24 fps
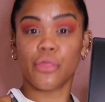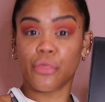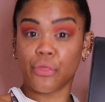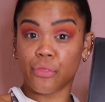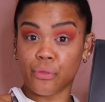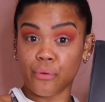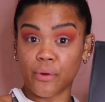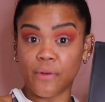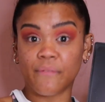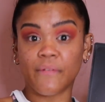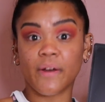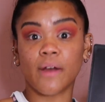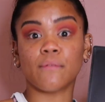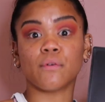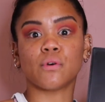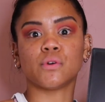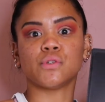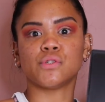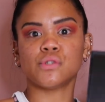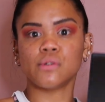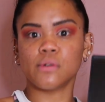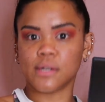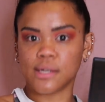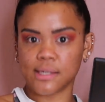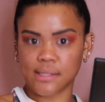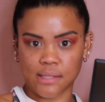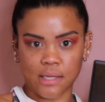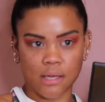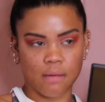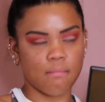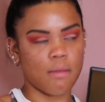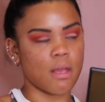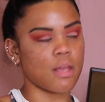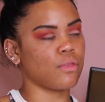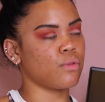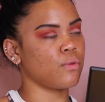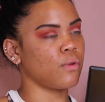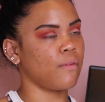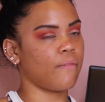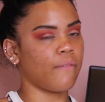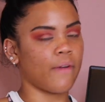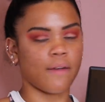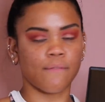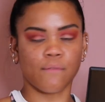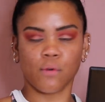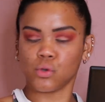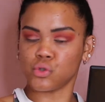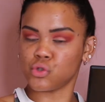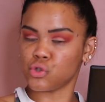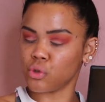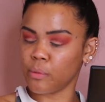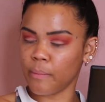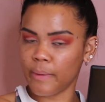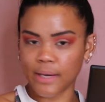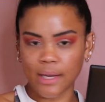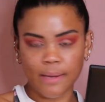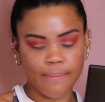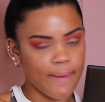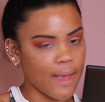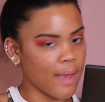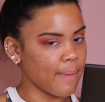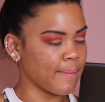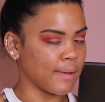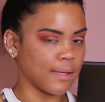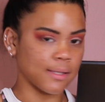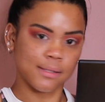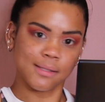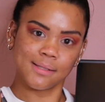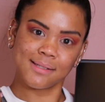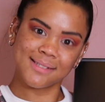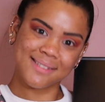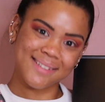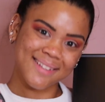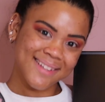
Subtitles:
3502 because they made 3502 many babies.